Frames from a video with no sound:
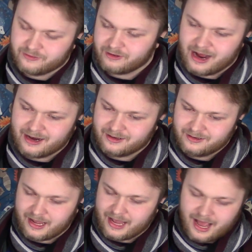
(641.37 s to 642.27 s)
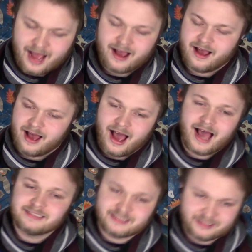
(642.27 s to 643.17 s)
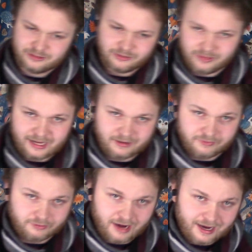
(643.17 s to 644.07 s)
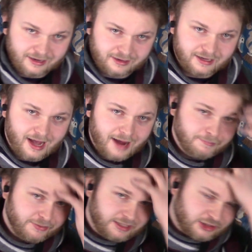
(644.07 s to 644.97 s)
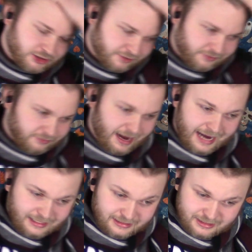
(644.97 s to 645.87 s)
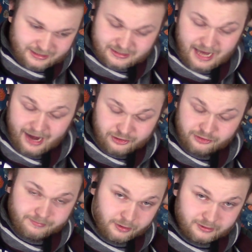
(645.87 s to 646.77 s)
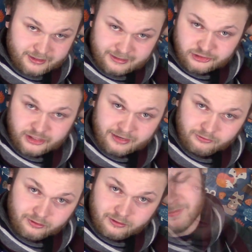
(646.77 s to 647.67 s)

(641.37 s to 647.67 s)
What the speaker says: Farad. Like, I still don't like Farad. Like, I'm pretty sure Farad is just not a good person in general.